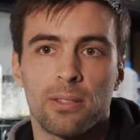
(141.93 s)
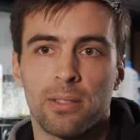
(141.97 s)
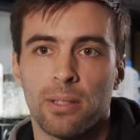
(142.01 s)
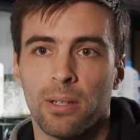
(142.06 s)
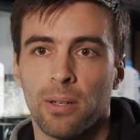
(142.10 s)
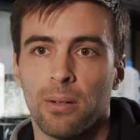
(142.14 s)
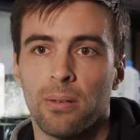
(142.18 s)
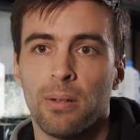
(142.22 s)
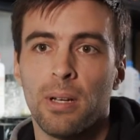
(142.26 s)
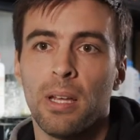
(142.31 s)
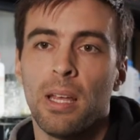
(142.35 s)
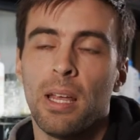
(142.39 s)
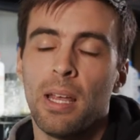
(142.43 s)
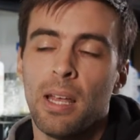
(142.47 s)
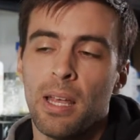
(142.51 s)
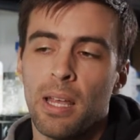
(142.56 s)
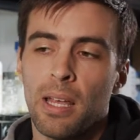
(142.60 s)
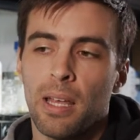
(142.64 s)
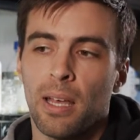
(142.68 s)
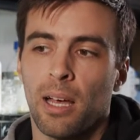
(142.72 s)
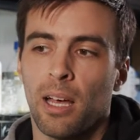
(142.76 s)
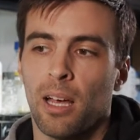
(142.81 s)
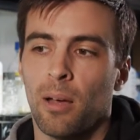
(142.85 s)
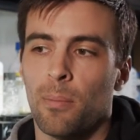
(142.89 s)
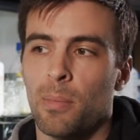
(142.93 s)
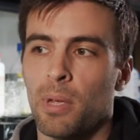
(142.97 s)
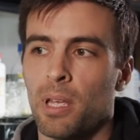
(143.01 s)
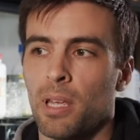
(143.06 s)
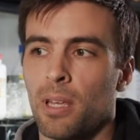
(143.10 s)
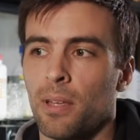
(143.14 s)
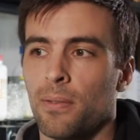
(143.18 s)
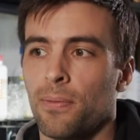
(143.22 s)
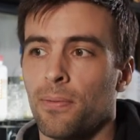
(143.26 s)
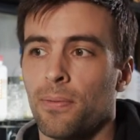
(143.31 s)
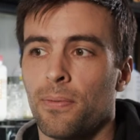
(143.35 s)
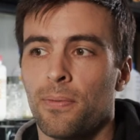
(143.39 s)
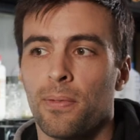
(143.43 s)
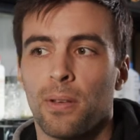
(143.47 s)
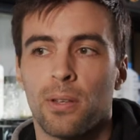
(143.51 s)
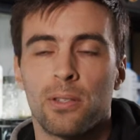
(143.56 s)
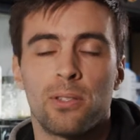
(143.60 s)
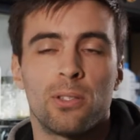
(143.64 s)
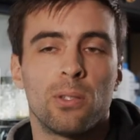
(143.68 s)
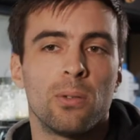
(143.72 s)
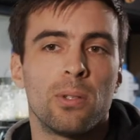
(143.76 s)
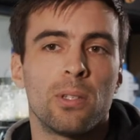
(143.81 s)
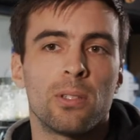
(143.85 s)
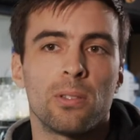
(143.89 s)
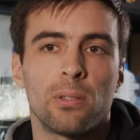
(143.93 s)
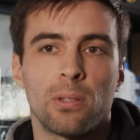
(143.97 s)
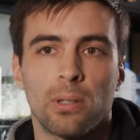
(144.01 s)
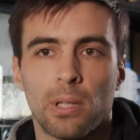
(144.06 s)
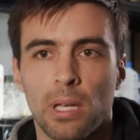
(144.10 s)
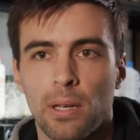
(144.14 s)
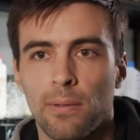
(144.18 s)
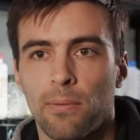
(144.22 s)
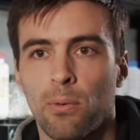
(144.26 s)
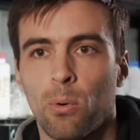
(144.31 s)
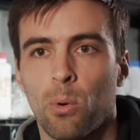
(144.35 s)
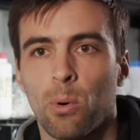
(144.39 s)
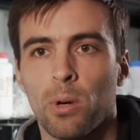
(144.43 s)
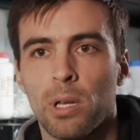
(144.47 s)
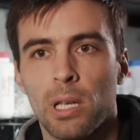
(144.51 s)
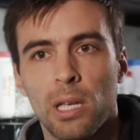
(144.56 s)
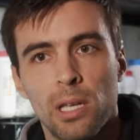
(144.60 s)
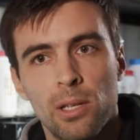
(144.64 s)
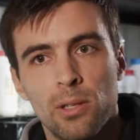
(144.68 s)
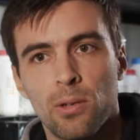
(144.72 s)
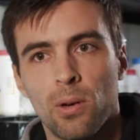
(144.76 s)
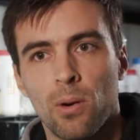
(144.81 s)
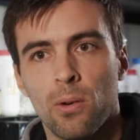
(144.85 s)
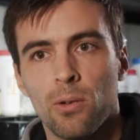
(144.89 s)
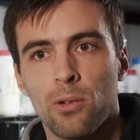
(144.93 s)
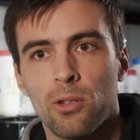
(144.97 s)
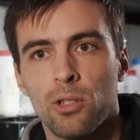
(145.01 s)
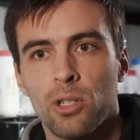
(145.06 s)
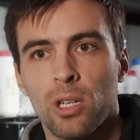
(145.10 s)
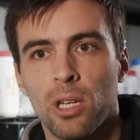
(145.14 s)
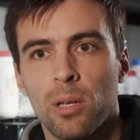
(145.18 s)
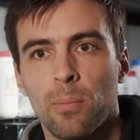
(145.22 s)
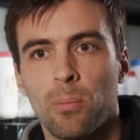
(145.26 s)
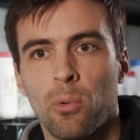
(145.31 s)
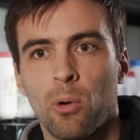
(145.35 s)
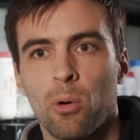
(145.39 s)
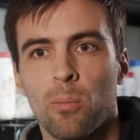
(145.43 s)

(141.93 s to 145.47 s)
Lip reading: So if a student is looking for an internship,